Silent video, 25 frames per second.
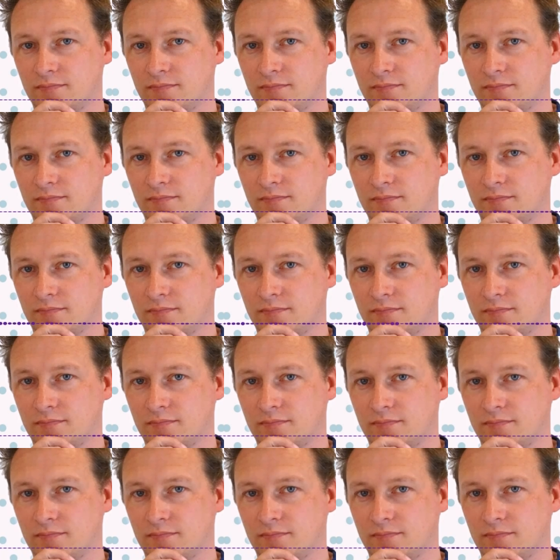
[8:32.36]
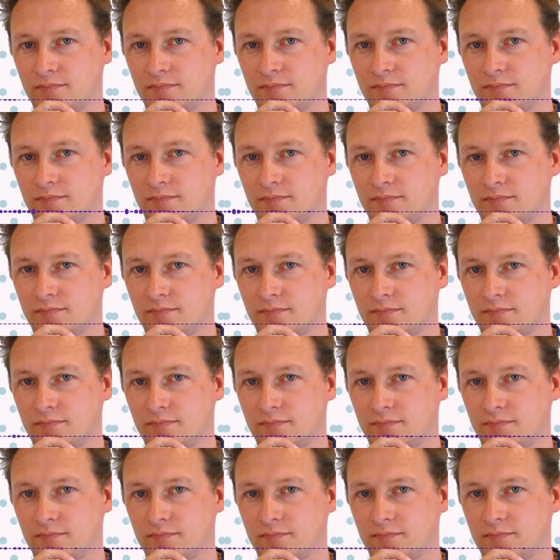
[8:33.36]
as the trees around
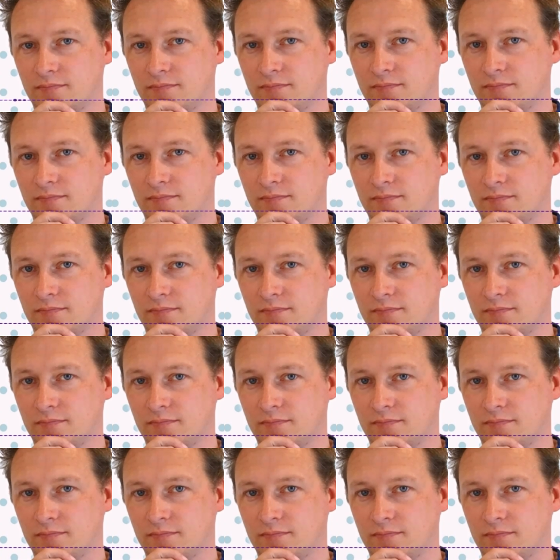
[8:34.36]
this area